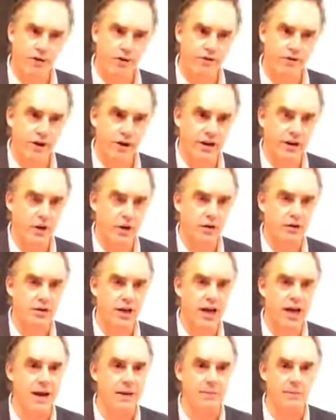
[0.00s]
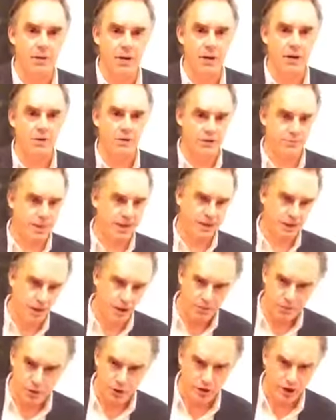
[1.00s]
for a very long time. We spent a
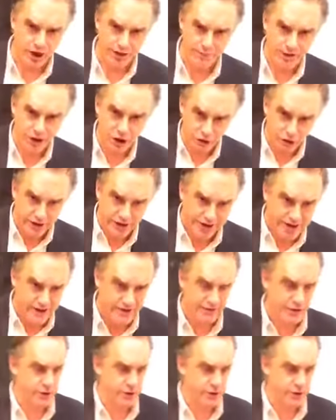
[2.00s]
lot more time in trees,